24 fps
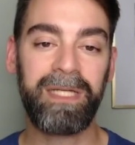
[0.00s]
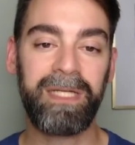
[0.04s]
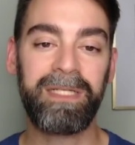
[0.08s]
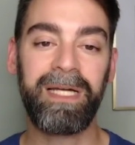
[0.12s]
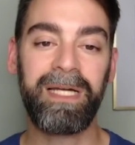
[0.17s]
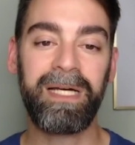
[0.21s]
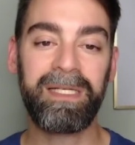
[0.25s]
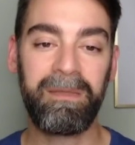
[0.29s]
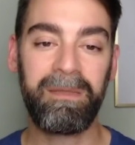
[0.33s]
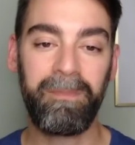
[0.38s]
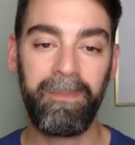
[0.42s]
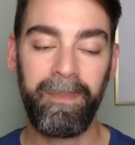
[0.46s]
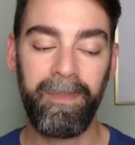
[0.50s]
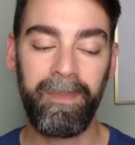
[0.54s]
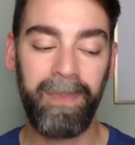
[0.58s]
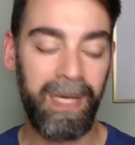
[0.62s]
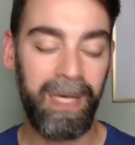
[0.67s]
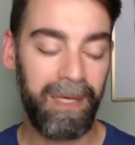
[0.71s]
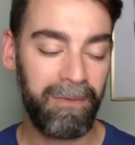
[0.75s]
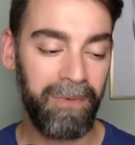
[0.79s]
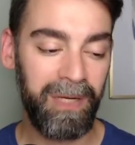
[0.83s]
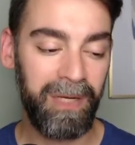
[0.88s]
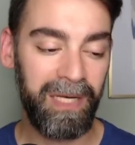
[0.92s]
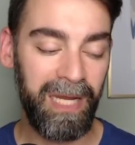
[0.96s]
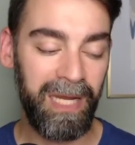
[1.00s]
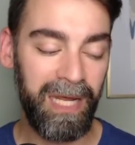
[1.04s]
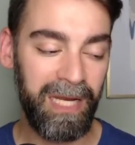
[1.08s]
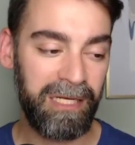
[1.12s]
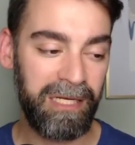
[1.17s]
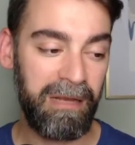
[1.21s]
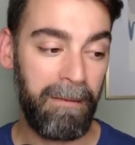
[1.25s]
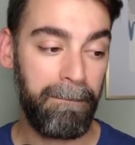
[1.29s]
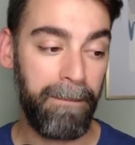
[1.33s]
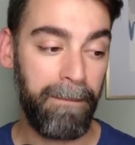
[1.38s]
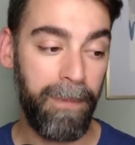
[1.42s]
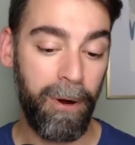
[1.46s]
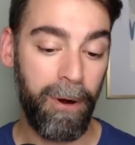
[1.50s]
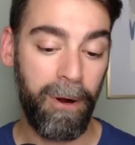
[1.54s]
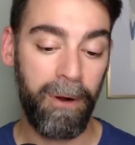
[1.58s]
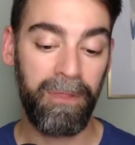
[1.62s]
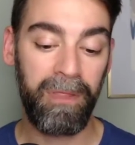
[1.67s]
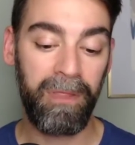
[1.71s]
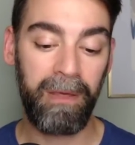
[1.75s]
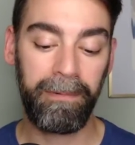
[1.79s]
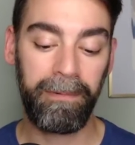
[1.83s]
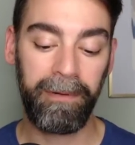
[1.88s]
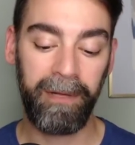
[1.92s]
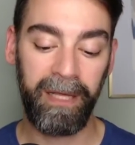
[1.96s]
It doesn't mean we need to
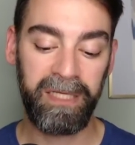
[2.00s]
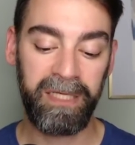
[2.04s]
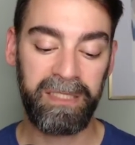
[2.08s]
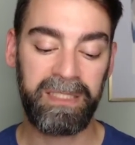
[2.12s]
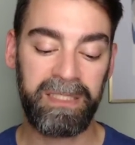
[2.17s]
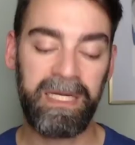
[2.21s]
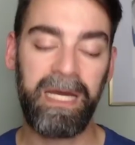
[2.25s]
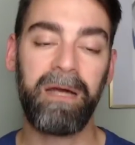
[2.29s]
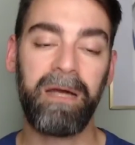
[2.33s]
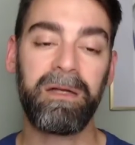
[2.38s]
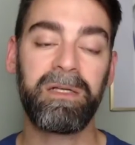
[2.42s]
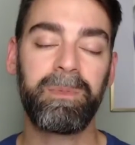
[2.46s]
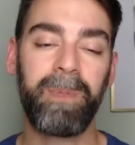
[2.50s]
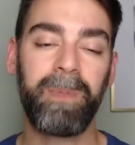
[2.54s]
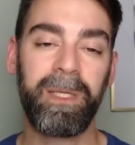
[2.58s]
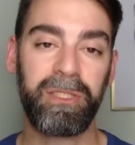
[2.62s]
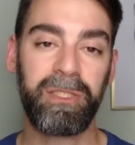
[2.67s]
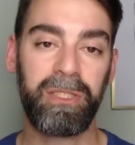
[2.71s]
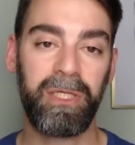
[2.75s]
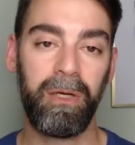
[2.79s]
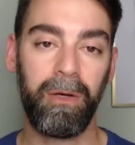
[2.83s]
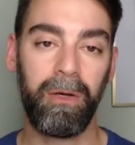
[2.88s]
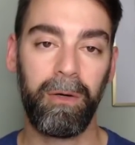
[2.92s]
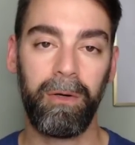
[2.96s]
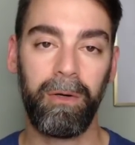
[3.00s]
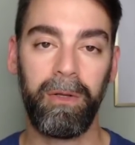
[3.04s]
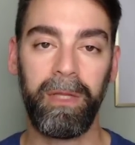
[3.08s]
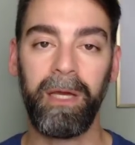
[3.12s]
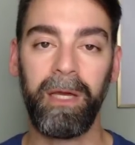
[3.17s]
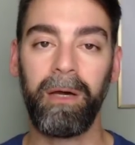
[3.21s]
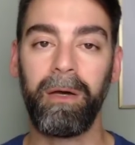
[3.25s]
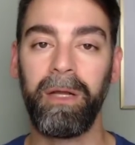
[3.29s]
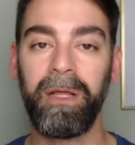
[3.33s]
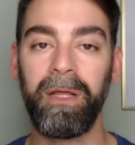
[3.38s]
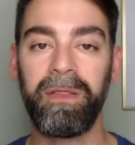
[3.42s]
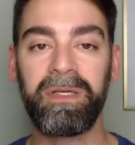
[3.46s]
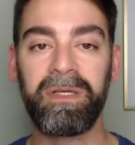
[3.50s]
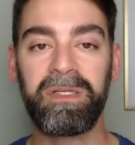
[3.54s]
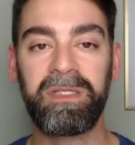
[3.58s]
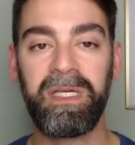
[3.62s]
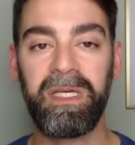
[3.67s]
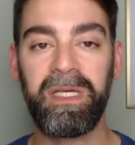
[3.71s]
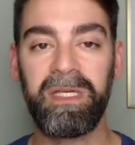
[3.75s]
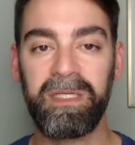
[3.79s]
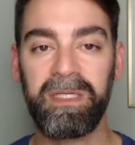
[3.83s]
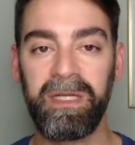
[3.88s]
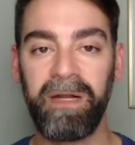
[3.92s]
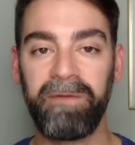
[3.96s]
burn the place down, especially early on in the
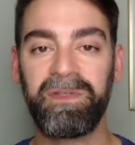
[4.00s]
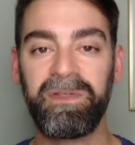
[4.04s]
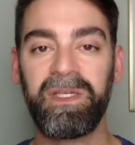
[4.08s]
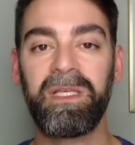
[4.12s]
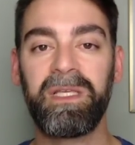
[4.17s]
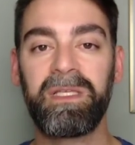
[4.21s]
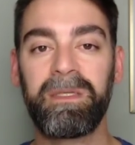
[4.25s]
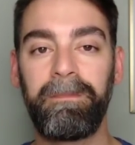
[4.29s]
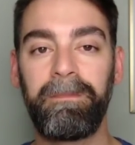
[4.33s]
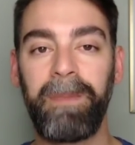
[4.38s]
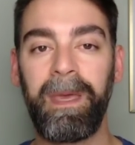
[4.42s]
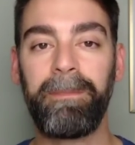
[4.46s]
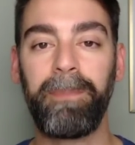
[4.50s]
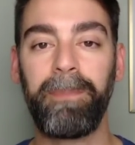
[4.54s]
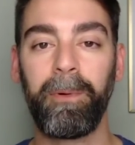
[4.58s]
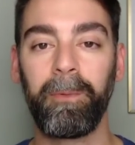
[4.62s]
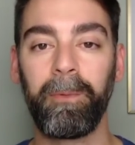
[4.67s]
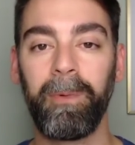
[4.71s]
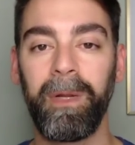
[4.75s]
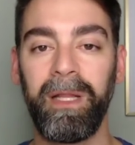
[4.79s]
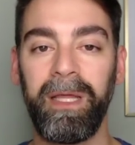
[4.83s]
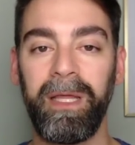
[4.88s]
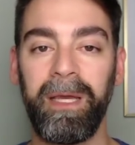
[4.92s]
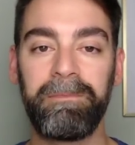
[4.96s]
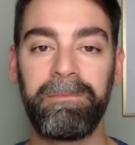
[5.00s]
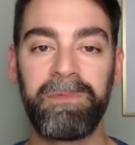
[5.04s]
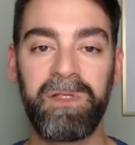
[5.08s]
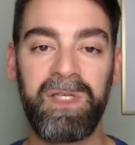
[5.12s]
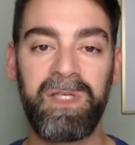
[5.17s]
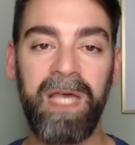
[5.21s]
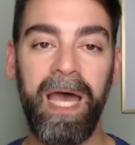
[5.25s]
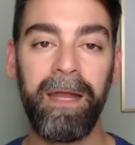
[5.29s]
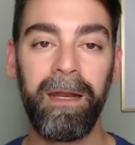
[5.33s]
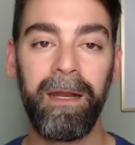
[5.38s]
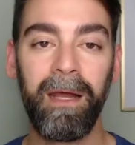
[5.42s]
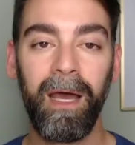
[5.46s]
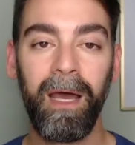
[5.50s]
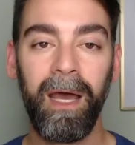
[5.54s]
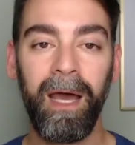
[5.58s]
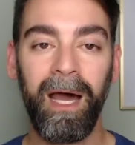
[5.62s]
season. I've seen some people really upset.